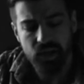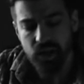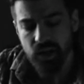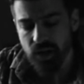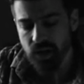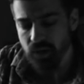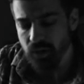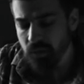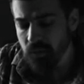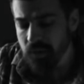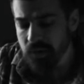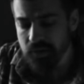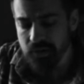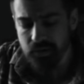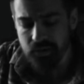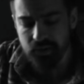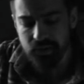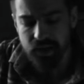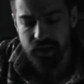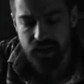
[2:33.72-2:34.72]
He
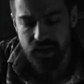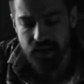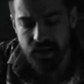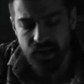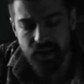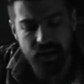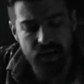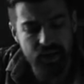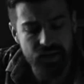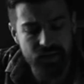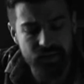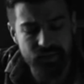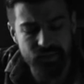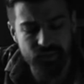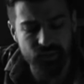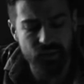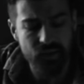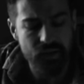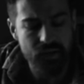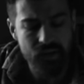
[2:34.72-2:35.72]
will not
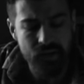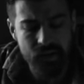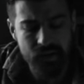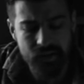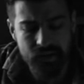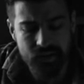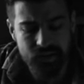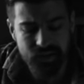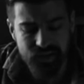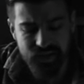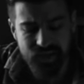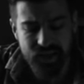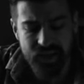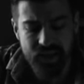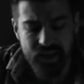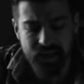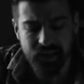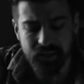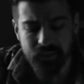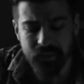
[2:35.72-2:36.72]

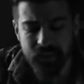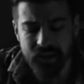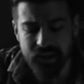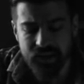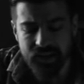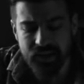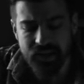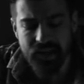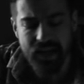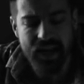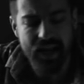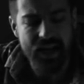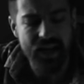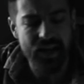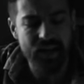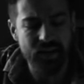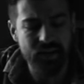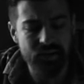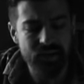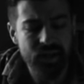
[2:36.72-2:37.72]
forsake me
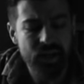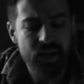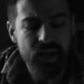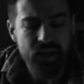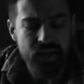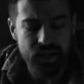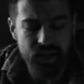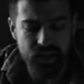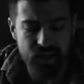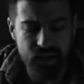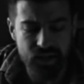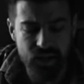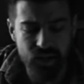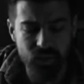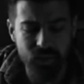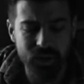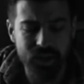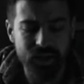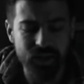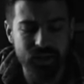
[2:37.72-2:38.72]
now. He
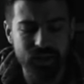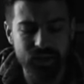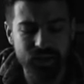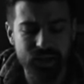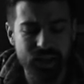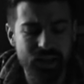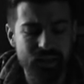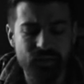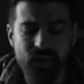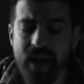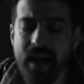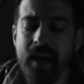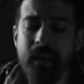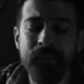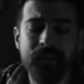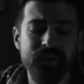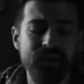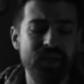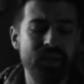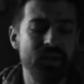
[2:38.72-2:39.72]
will live
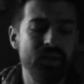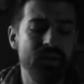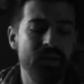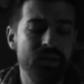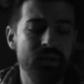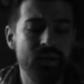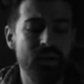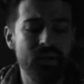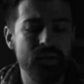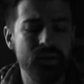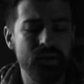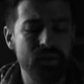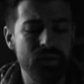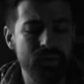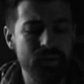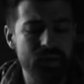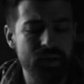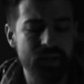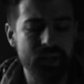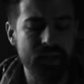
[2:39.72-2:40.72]
up to
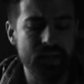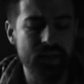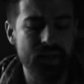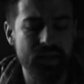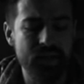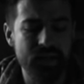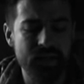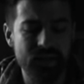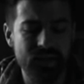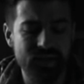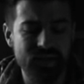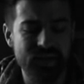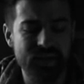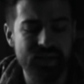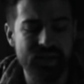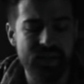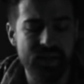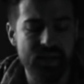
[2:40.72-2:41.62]
his